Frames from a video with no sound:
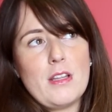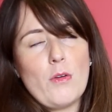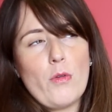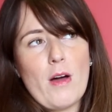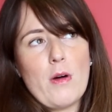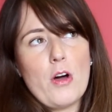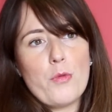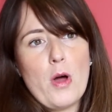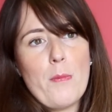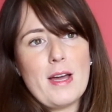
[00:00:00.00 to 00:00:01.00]
all that
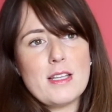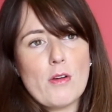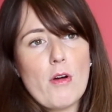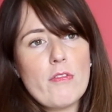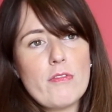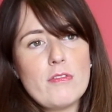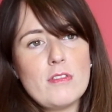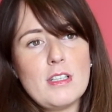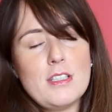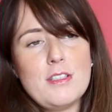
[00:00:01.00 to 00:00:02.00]
hard work pays off
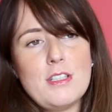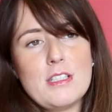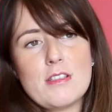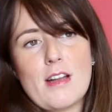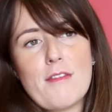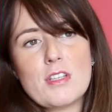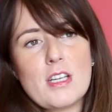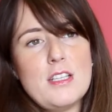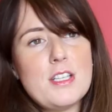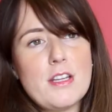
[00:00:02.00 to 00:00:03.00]
and it doesn't have to
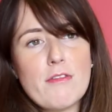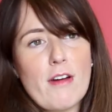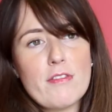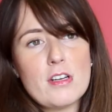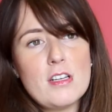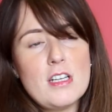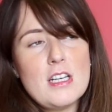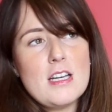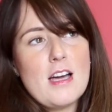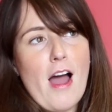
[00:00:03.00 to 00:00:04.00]
continue forever.
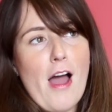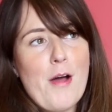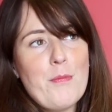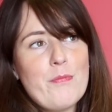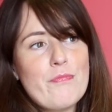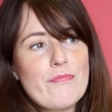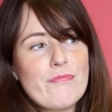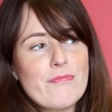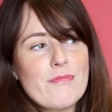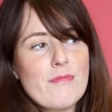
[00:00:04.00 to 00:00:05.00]
And
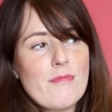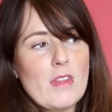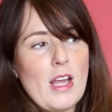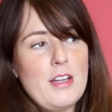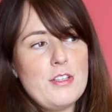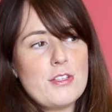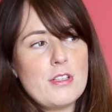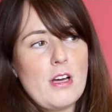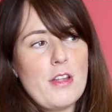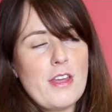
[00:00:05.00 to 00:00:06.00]

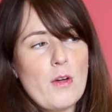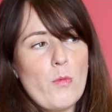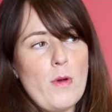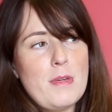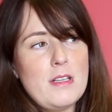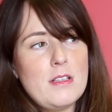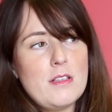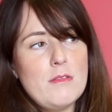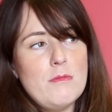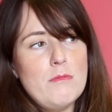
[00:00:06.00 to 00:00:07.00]
I think
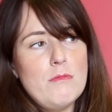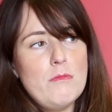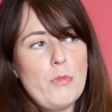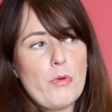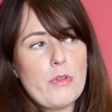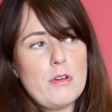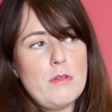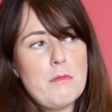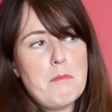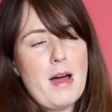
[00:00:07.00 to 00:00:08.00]
women, more
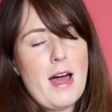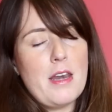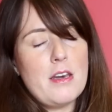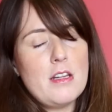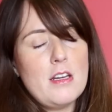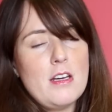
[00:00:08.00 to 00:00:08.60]
than men,